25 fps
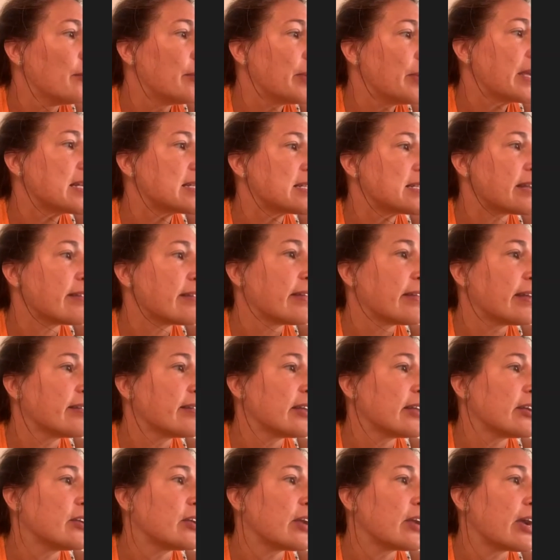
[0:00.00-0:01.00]
Because I think
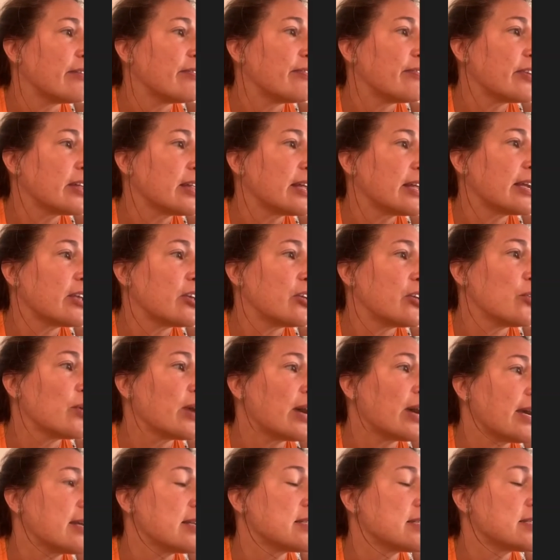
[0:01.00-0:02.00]
that I feel like you
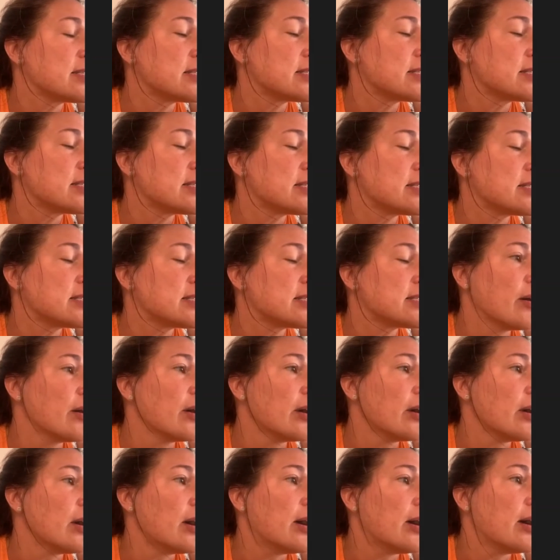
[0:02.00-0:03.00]
guys are
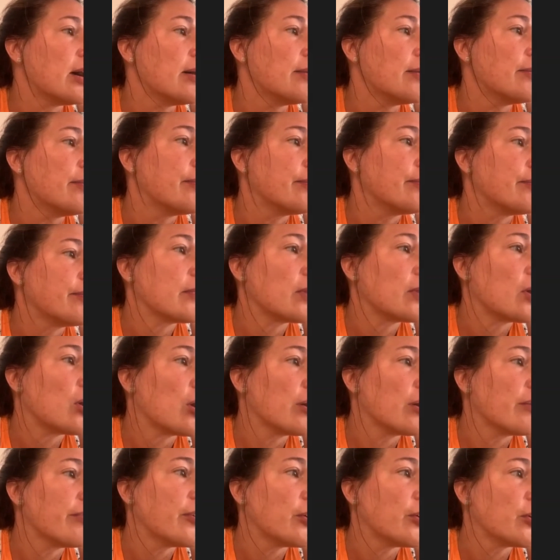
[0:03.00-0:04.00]

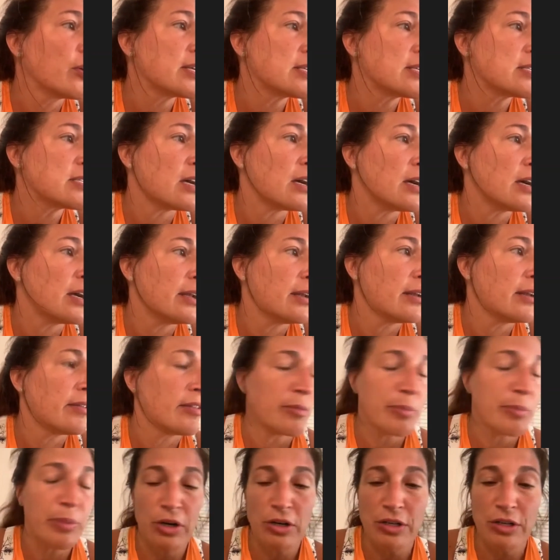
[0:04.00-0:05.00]
focused on the
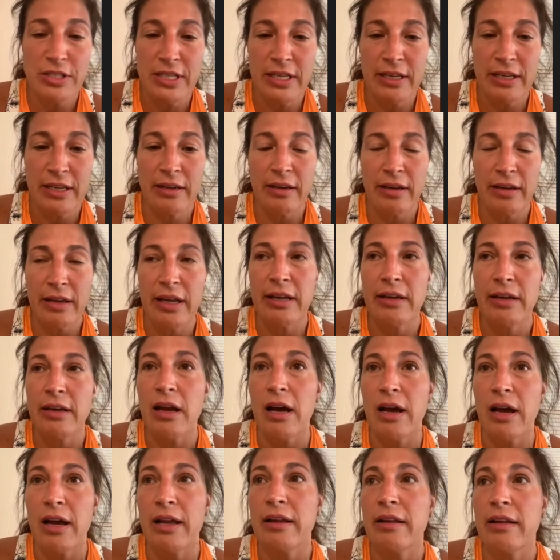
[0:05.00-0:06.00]
person and
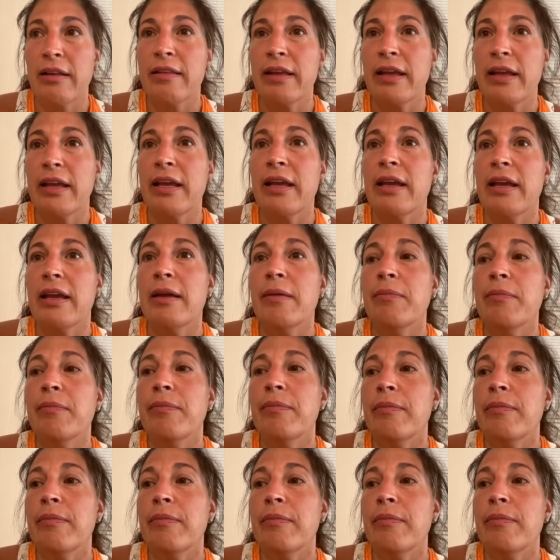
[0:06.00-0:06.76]
not the